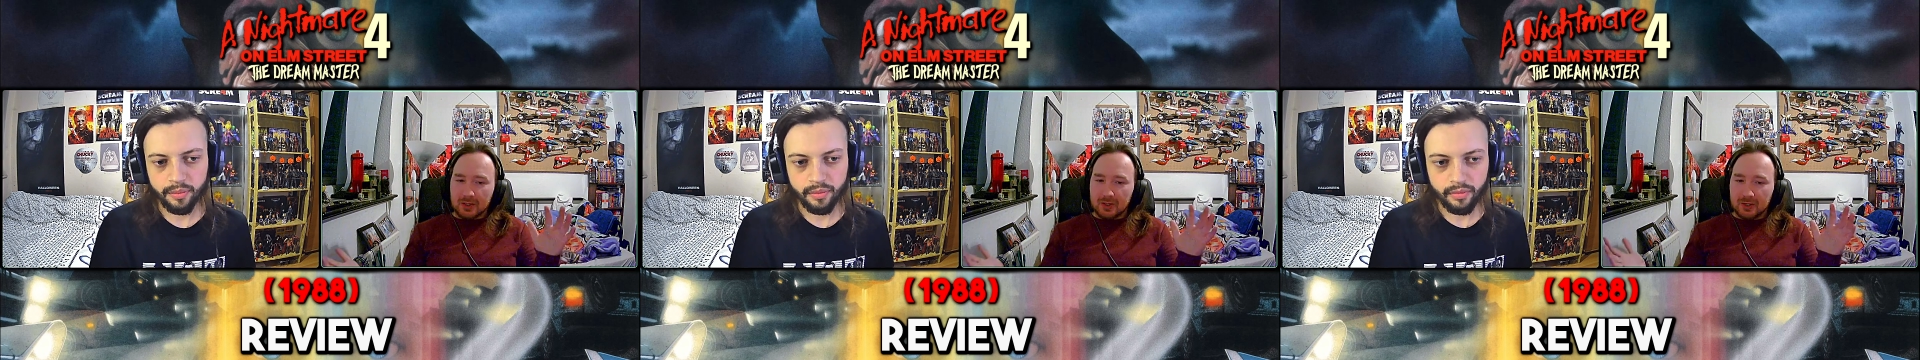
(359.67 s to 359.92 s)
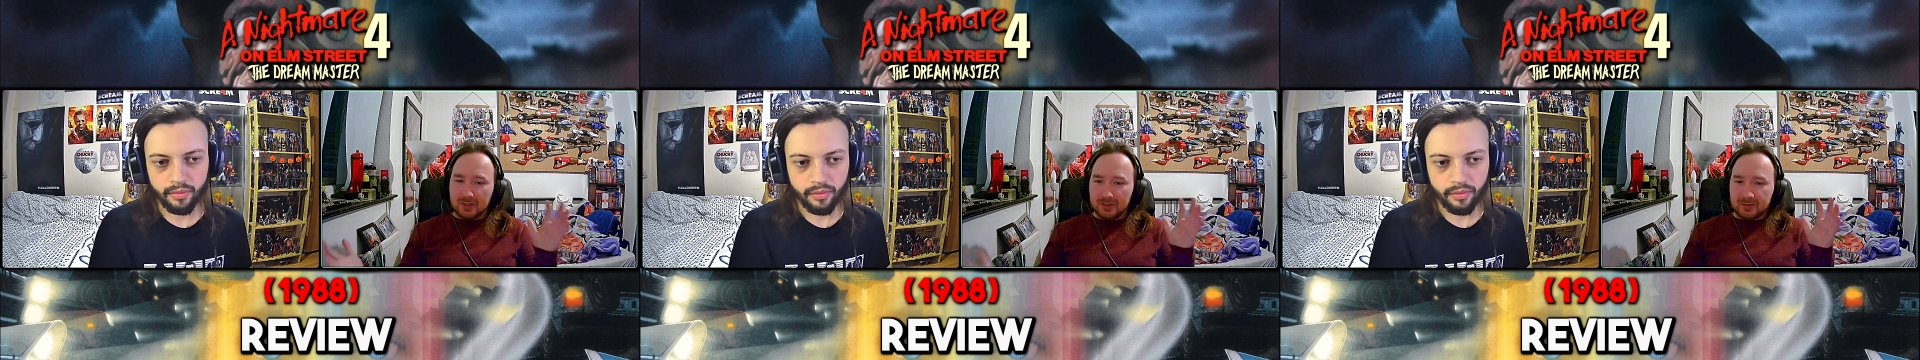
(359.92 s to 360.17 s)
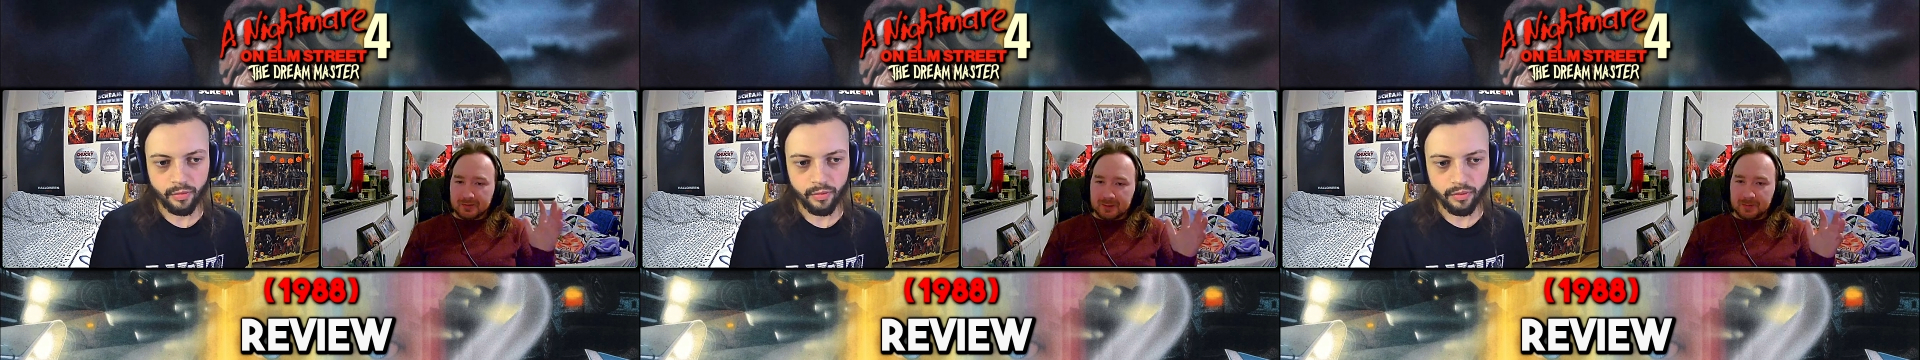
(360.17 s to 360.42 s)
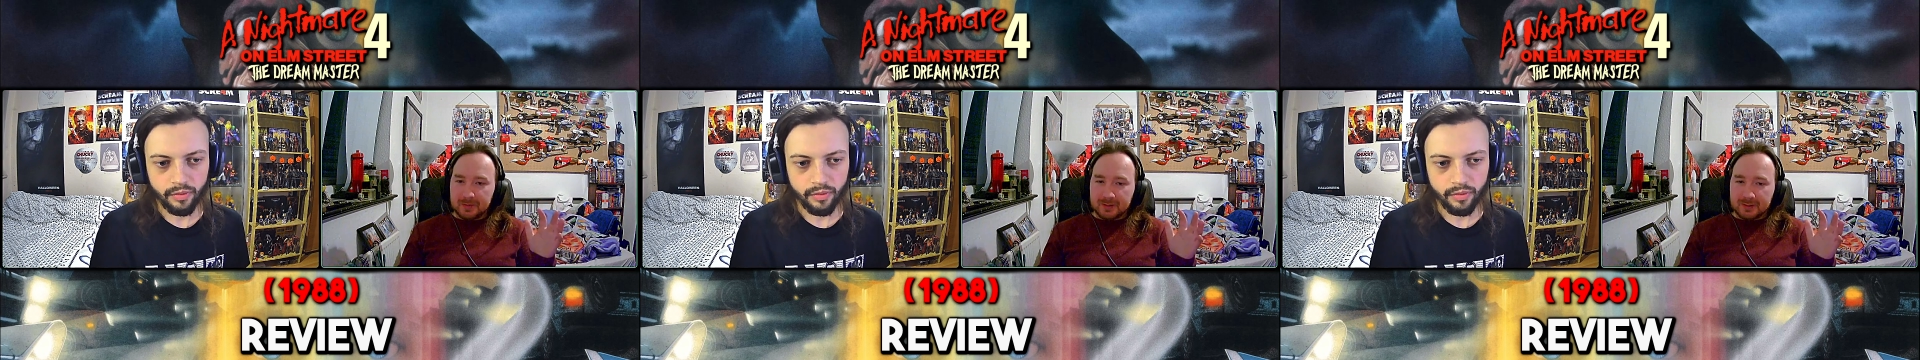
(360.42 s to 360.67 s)
Speaker 1: of none of the other
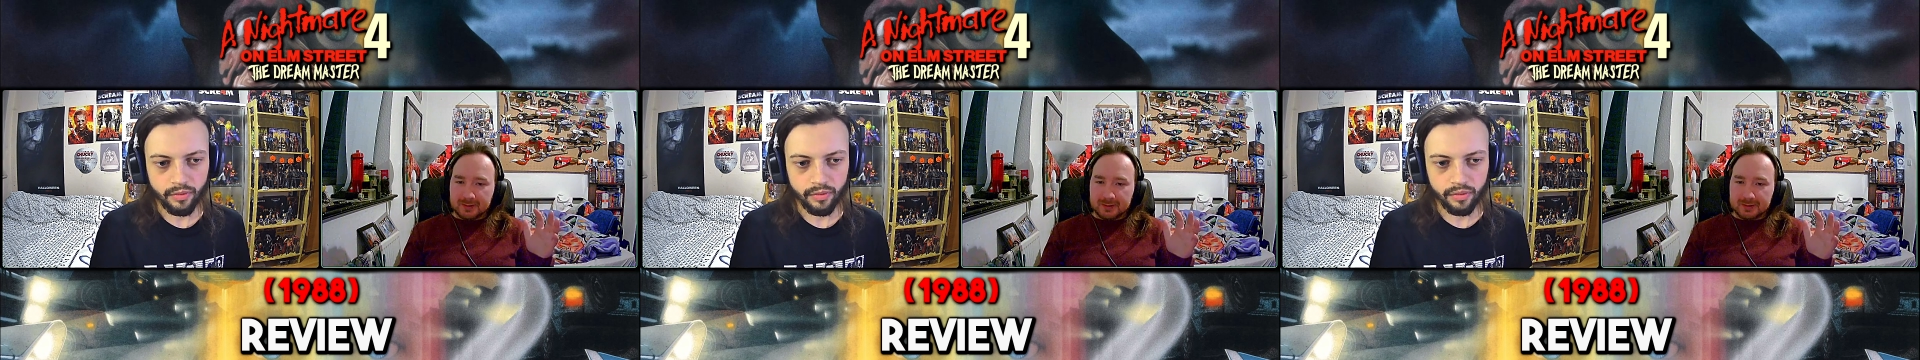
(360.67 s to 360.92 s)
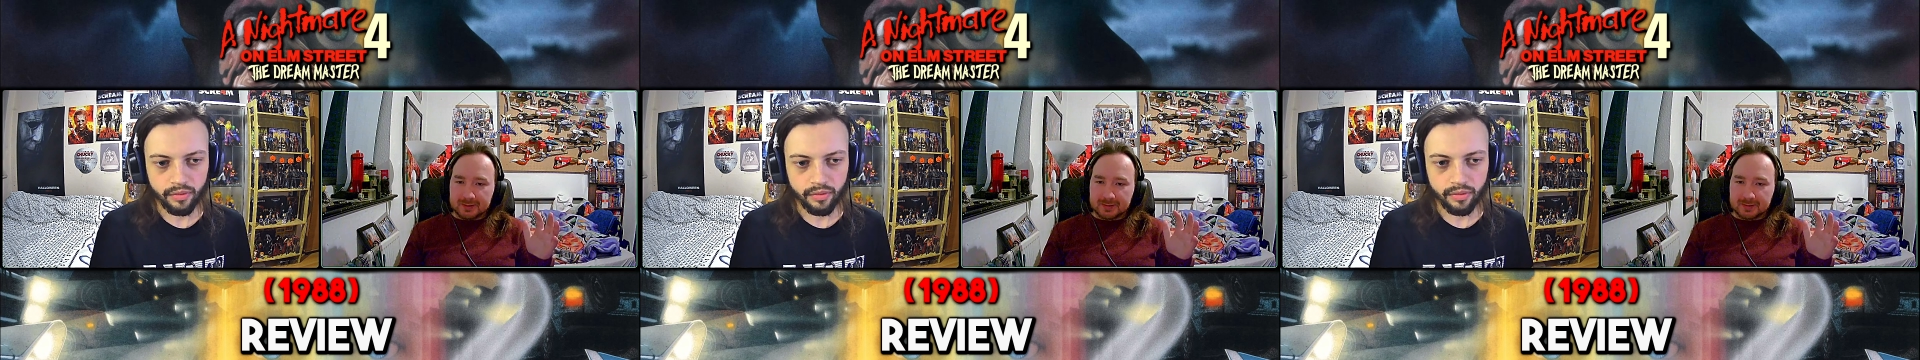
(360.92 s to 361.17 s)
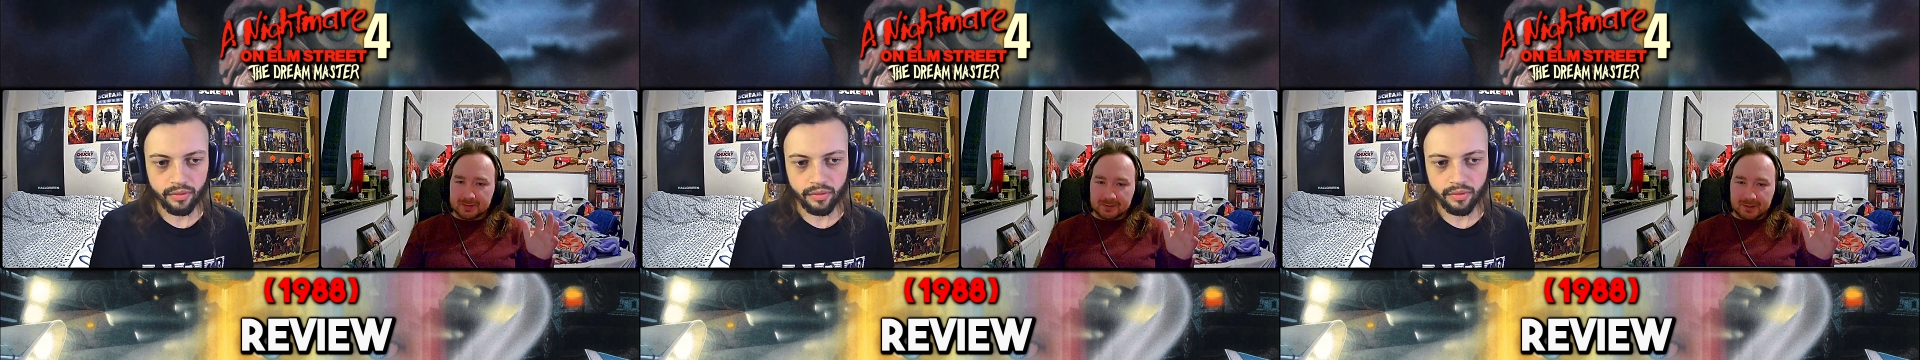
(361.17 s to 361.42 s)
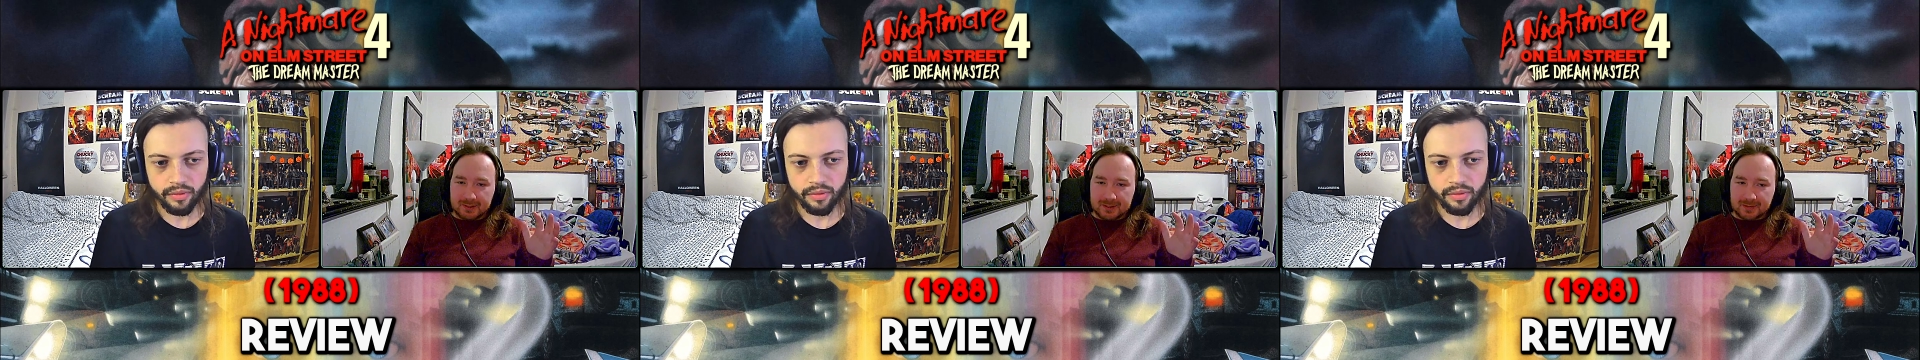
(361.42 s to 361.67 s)
people on this
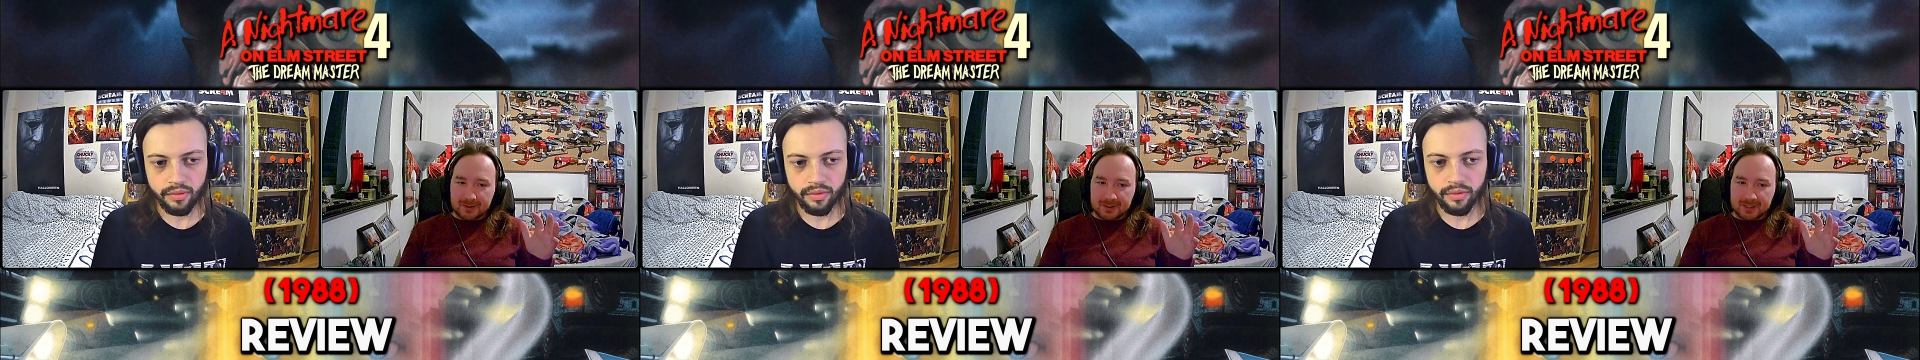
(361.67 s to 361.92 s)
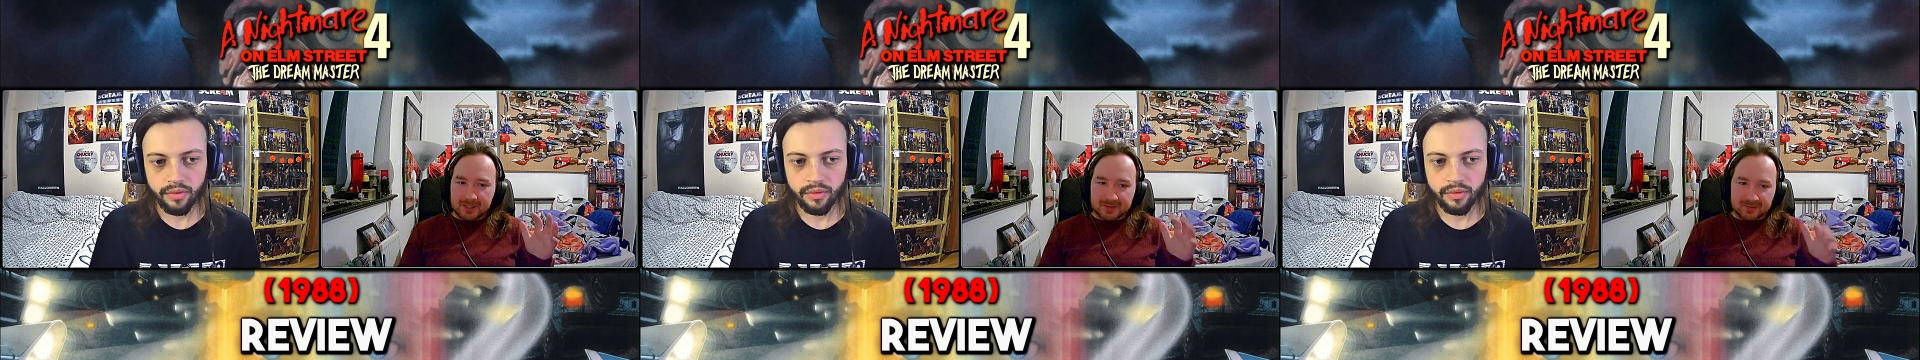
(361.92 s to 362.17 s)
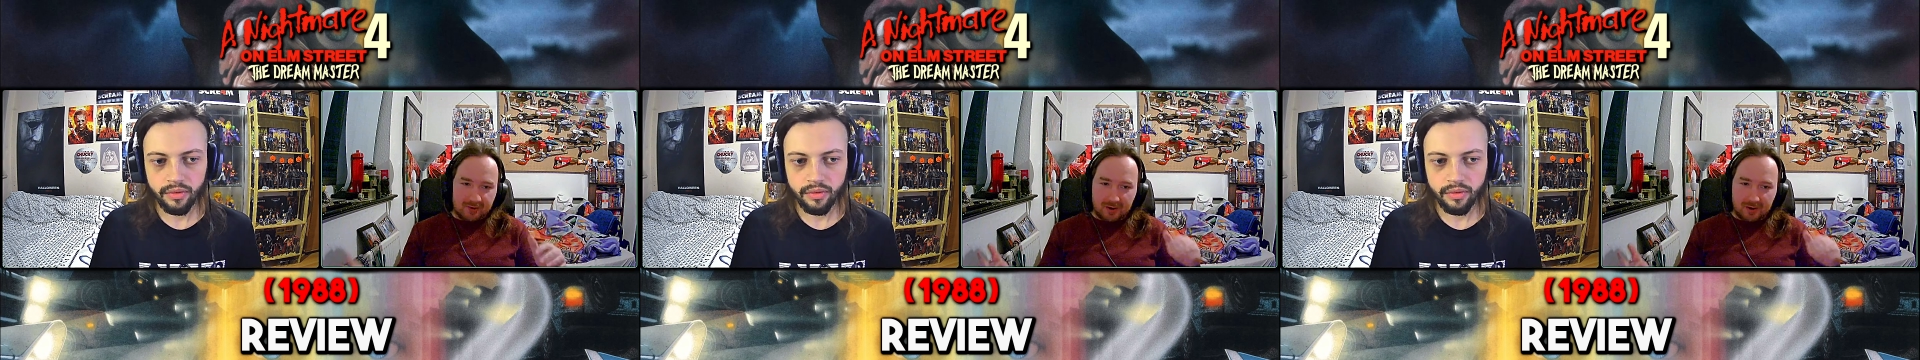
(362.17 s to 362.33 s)
in this franchise are